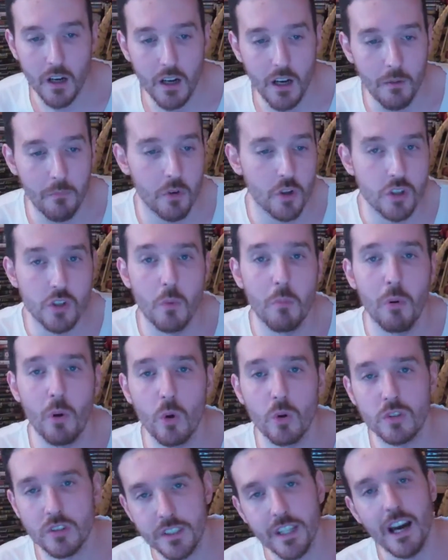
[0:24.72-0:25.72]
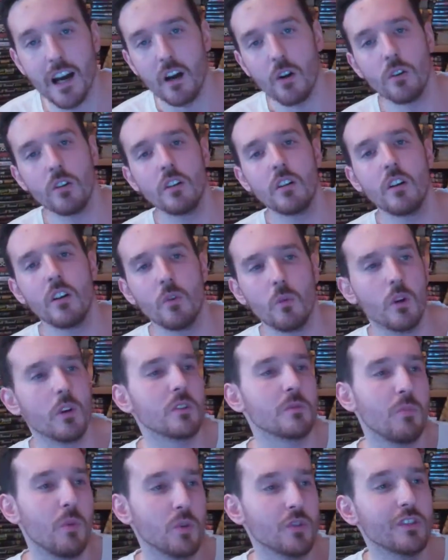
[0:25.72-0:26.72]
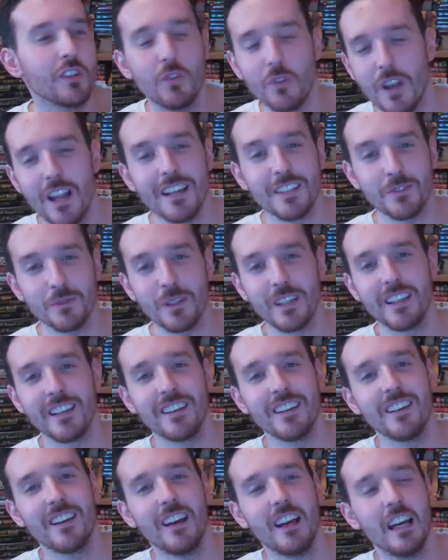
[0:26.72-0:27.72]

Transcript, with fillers: I'm going to do a post now, what I was supposed to do last week.